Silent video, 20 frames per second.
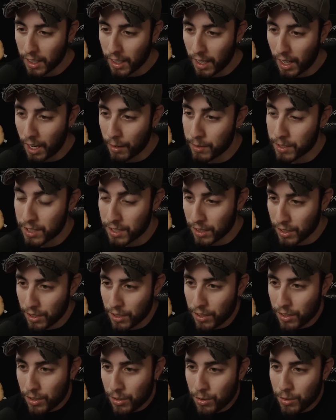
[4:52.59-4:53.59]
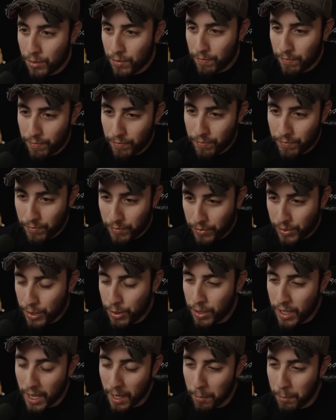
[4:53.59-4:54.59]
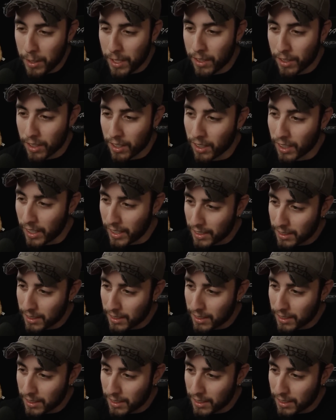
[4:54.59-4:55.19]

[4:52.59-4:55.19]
obviously you can't be there to, like,